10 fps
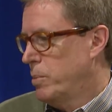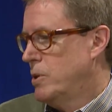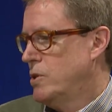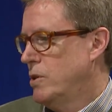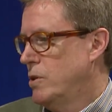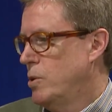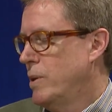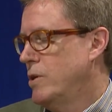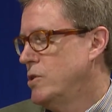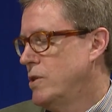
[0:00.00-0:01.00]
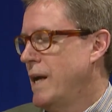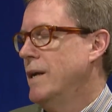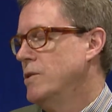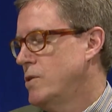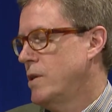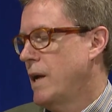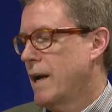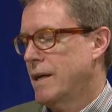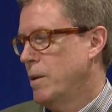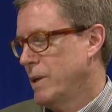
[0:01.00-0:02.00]
person who understands the
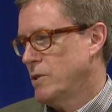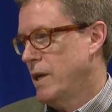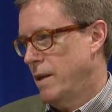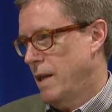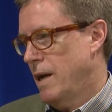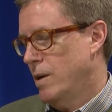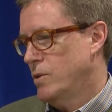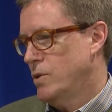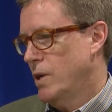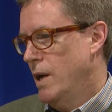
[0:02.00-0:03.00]
academic side of the house,